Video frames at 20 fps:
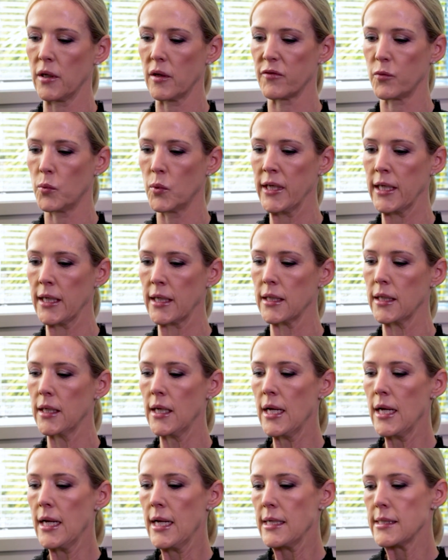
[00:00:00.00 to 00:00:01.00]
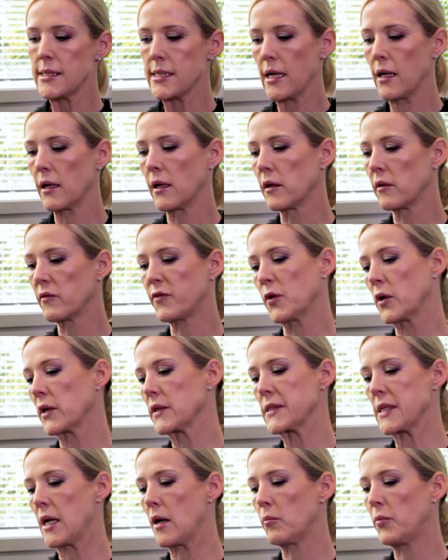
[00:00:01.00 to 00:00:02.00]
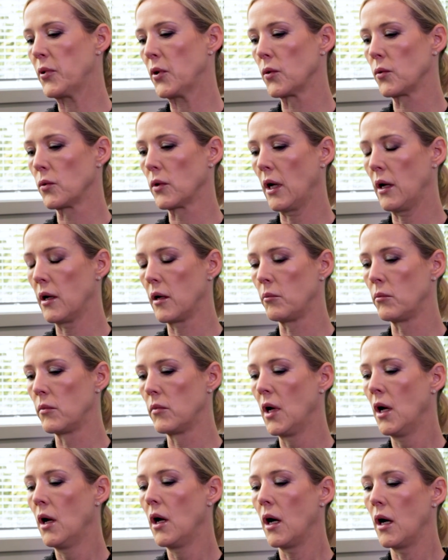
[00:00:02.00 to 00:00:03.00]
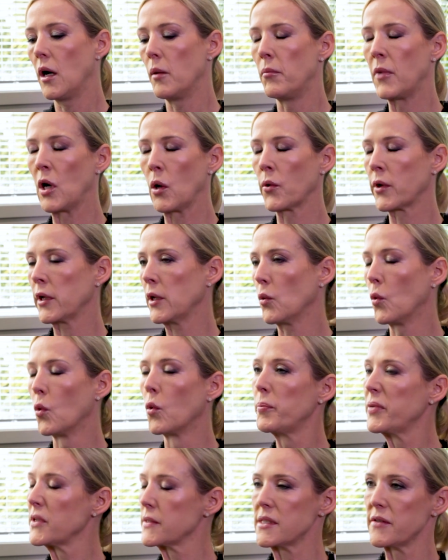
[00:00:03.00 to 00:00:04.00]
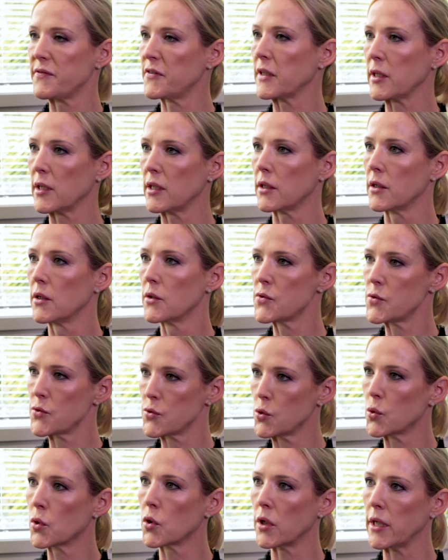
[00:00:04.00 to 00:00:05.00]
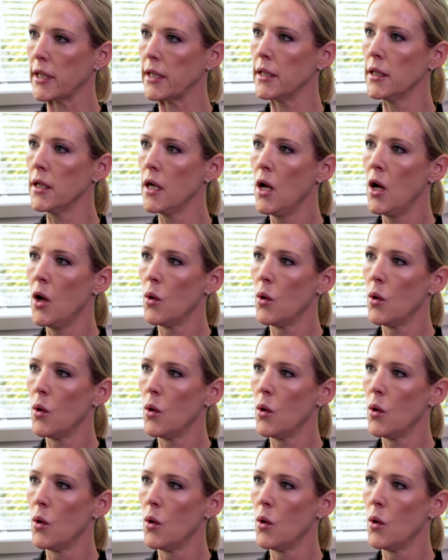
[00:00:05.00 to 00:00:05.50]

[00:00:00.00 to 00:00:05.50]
If we're telling, for example, a Māori or Pacifica story,